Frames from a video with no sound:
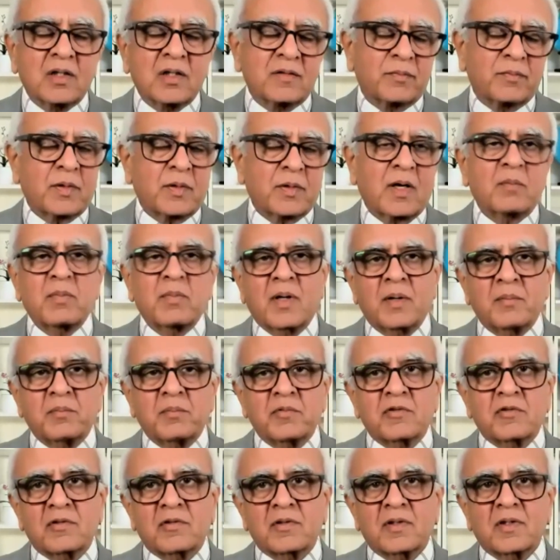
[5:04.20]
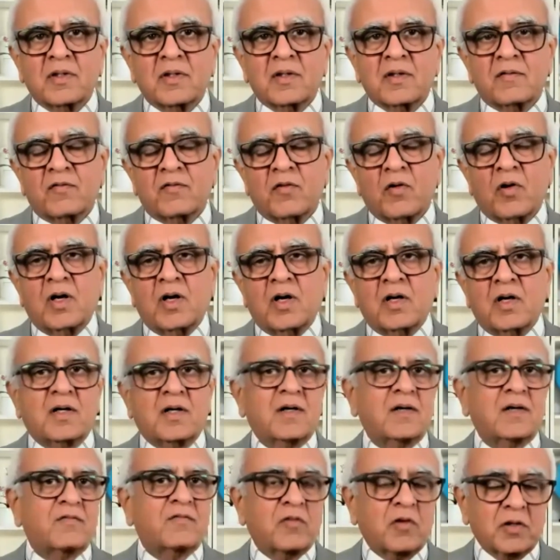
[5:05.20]
the problems
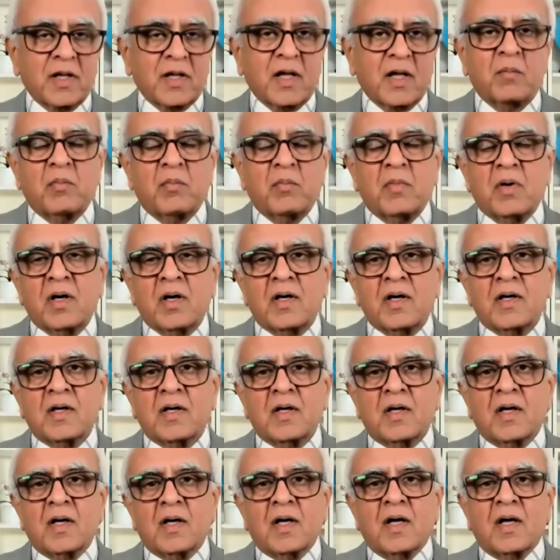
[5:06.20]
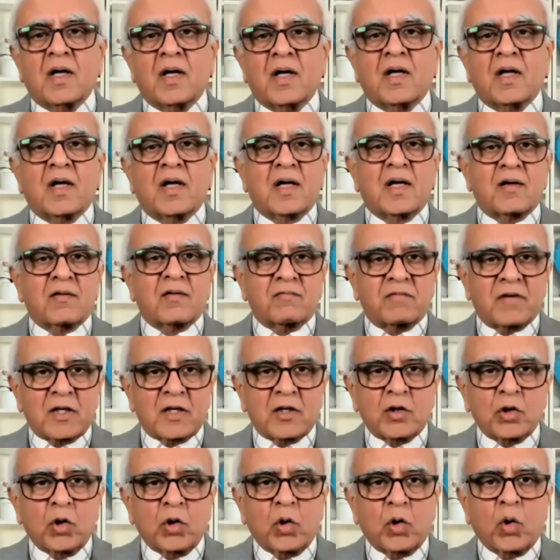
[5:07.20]
for them. When
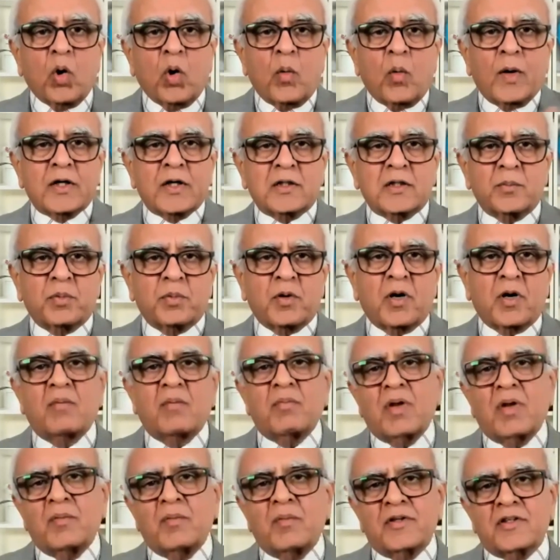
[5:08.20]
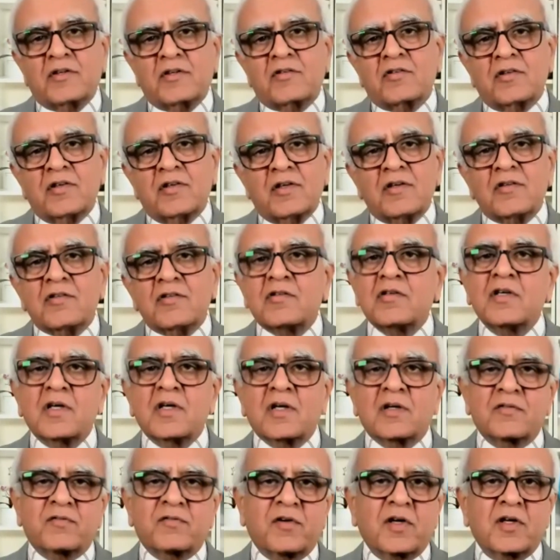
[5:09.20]
you know what the problem is, it's
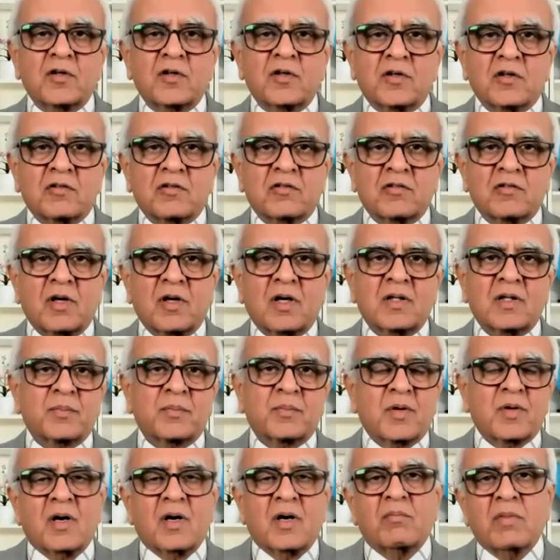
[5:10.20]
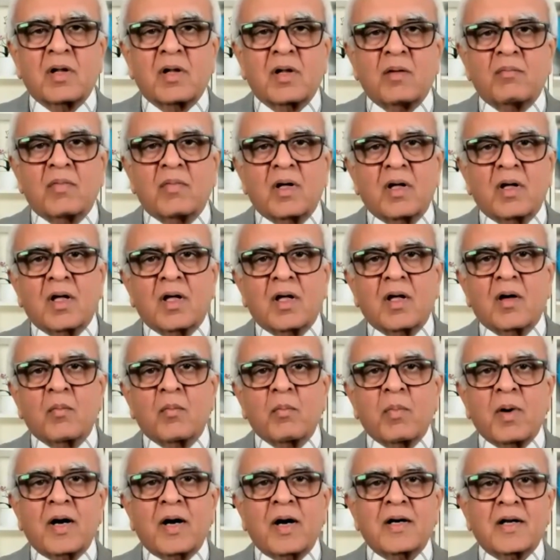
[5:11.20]
easier for you to solve the problem.
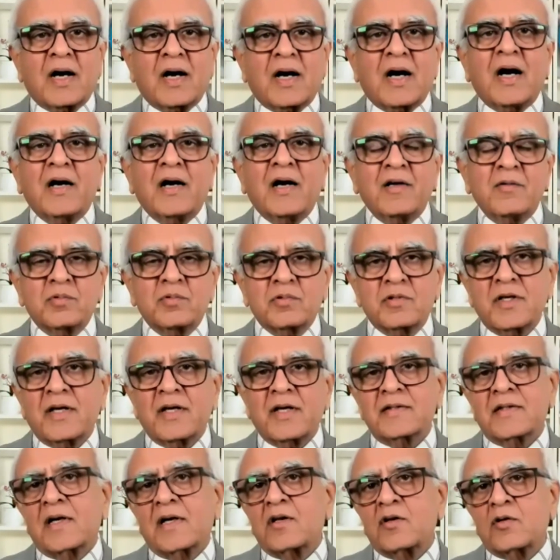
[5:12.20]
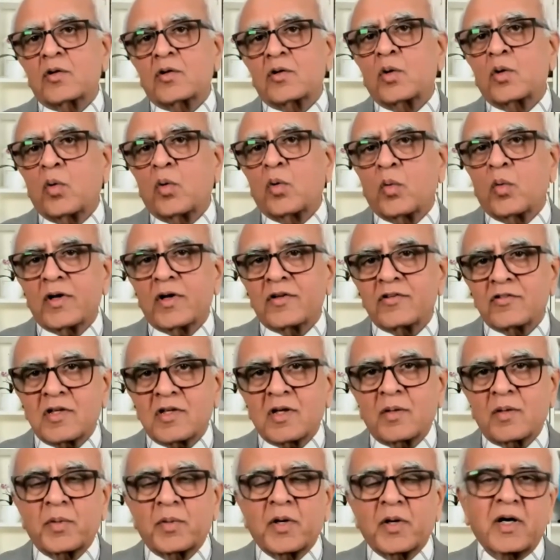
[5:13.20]
But I am saying that you go one
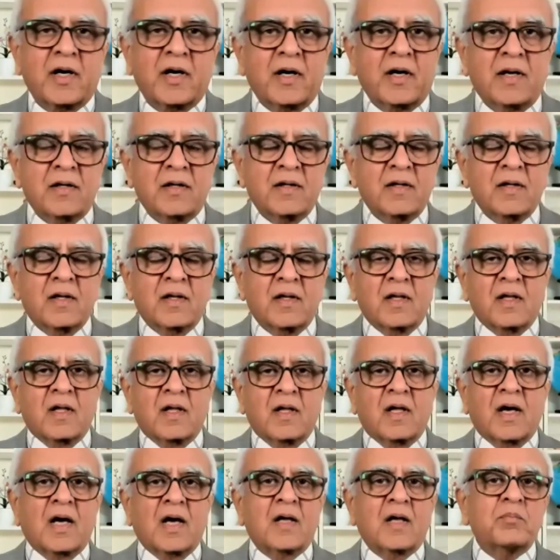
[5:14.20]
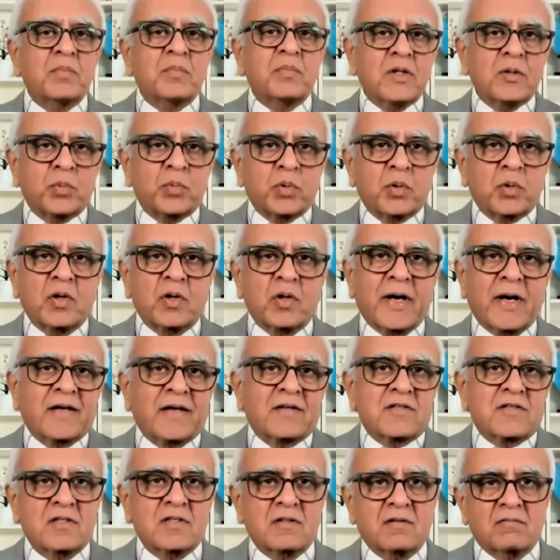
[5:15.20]
step ahead and be
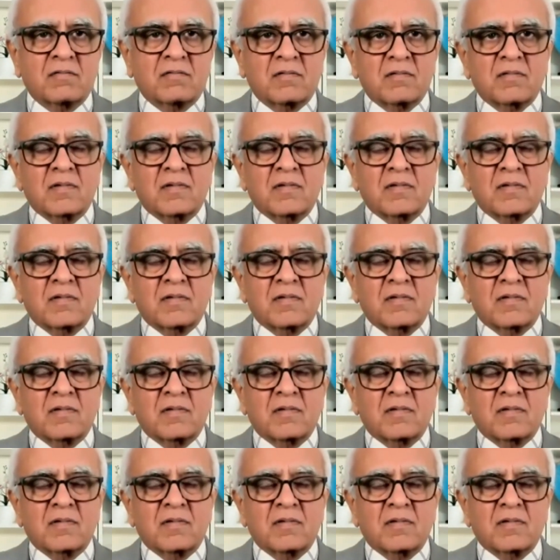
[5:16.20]
proactive